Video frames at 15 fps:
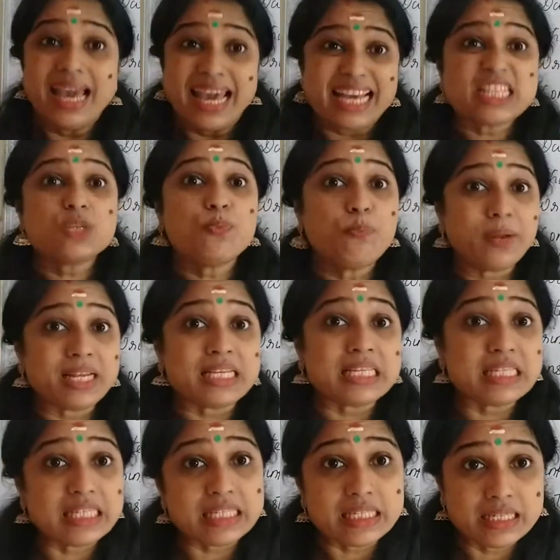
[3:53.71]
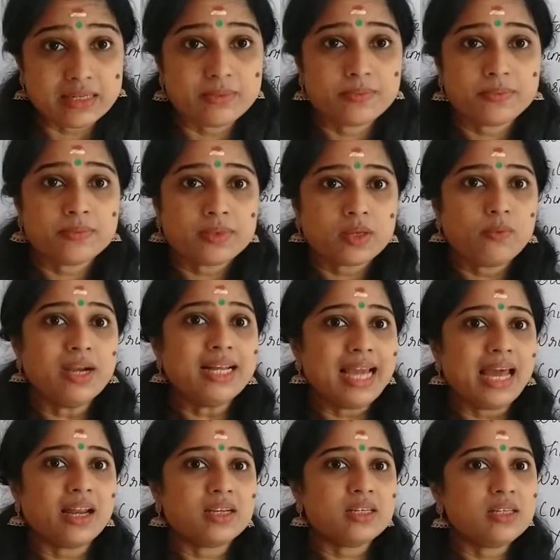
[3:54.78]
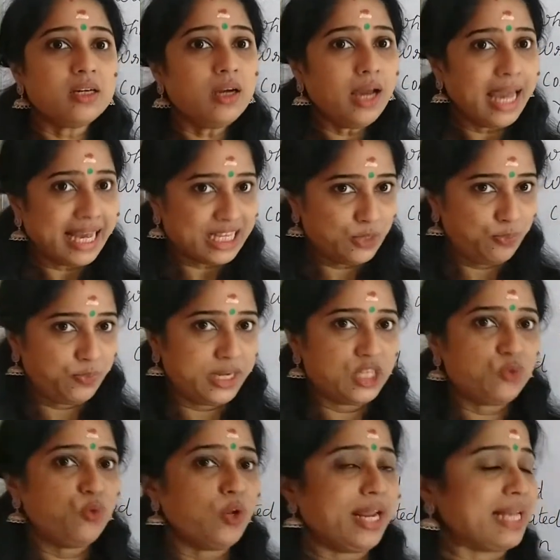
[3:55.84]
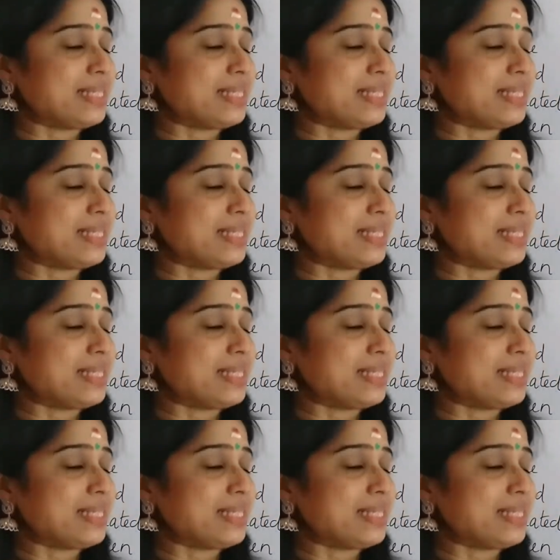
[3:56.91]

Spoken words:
expressed. One character expressed. For